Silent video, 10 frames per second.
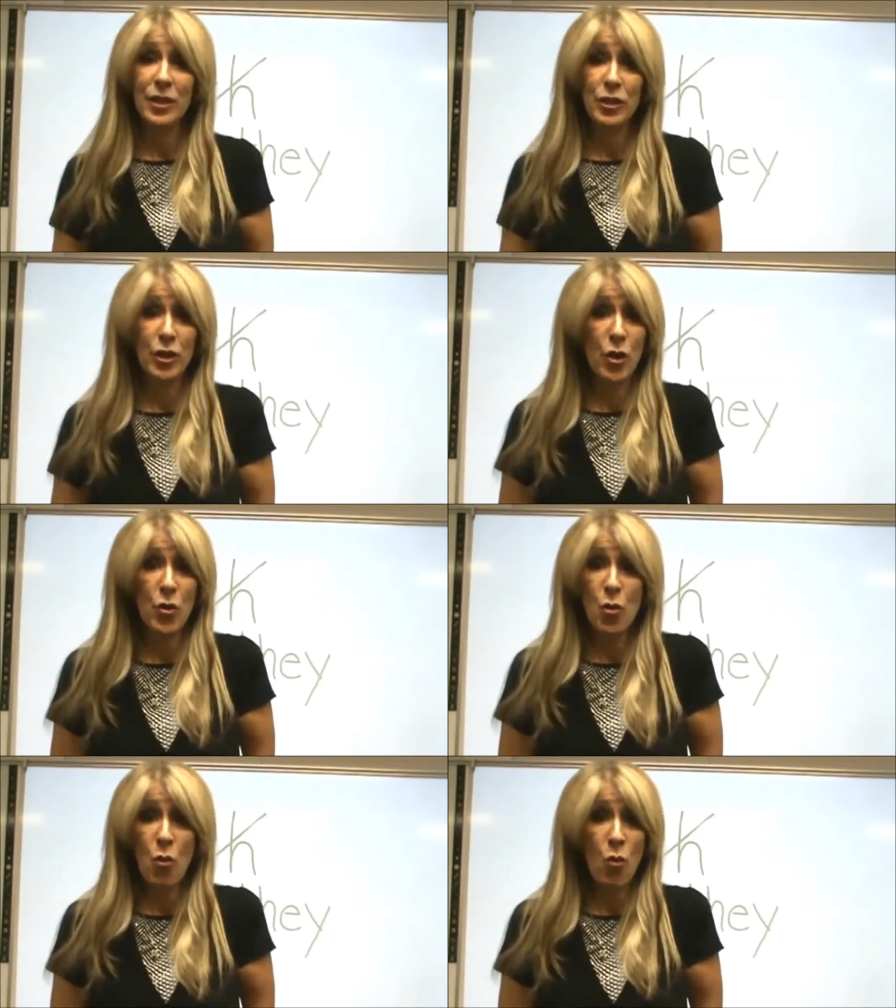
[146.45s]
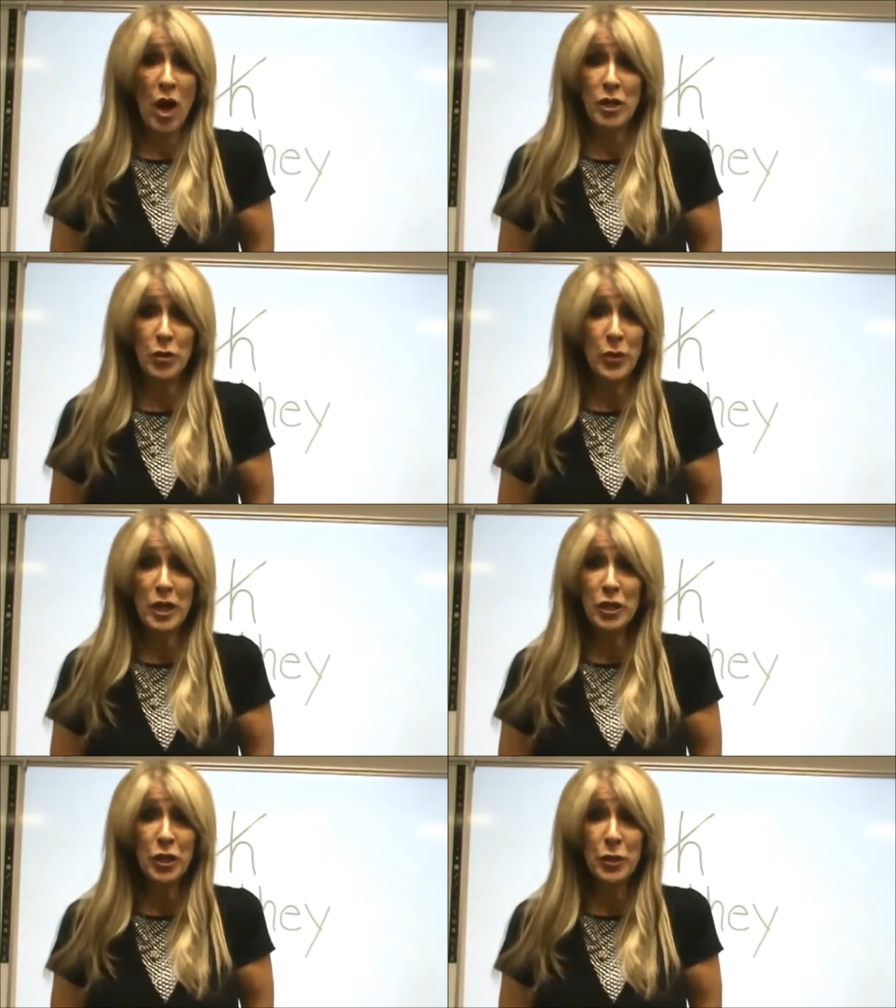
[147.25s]
So what
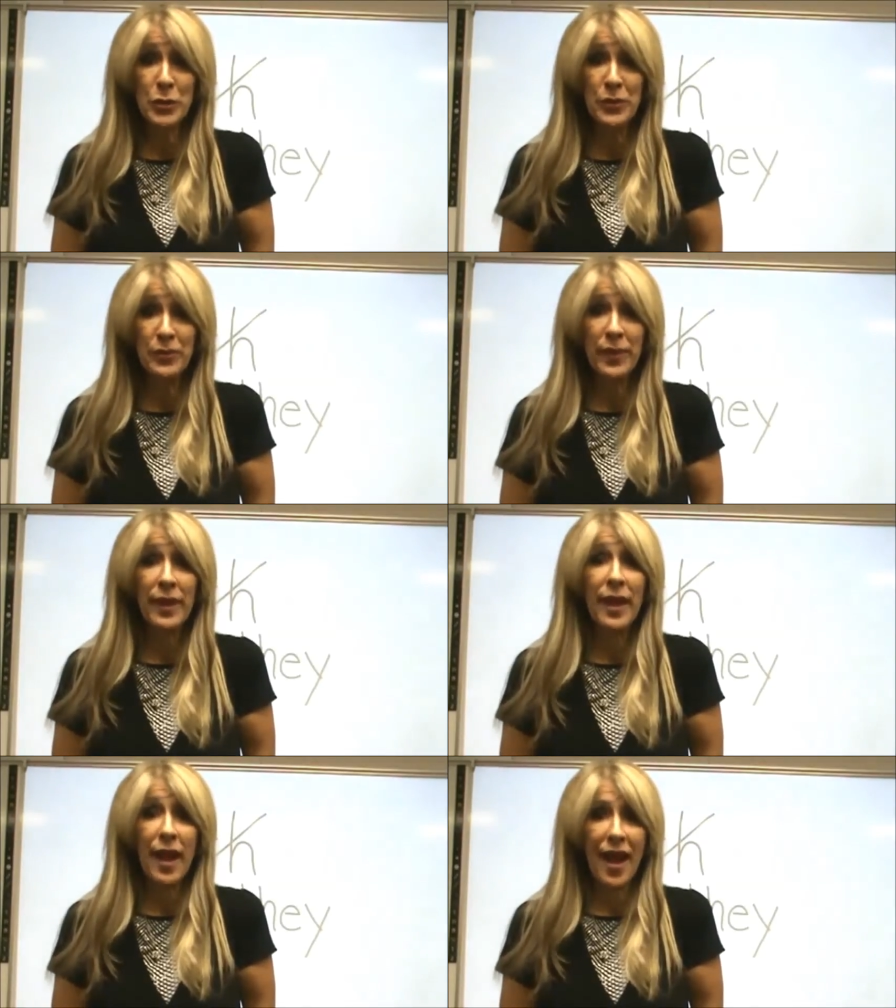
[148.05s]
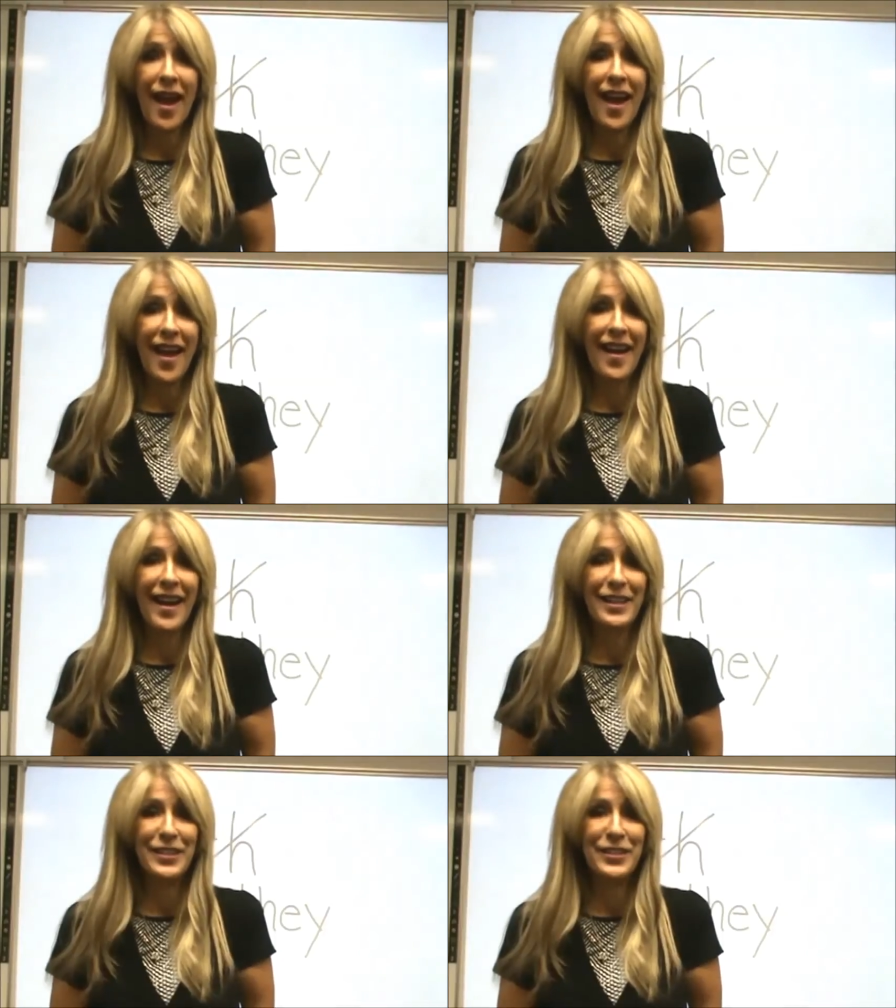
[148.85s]
do?
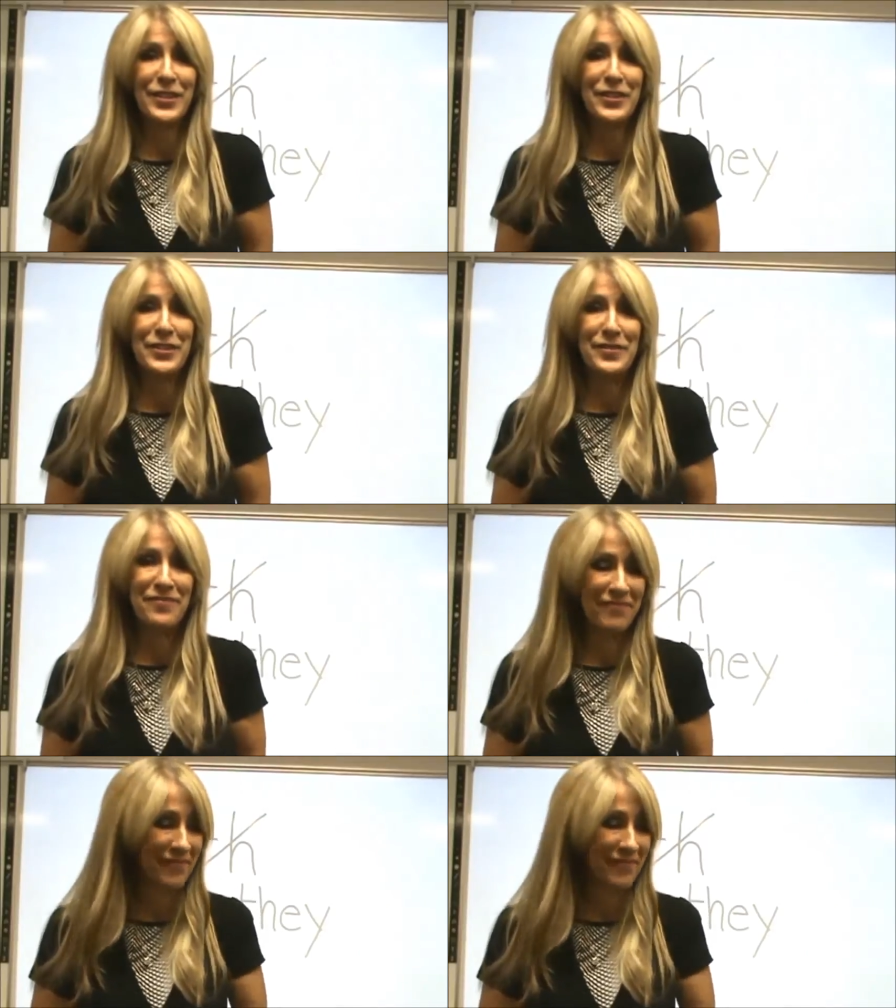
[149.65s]
I'll show you.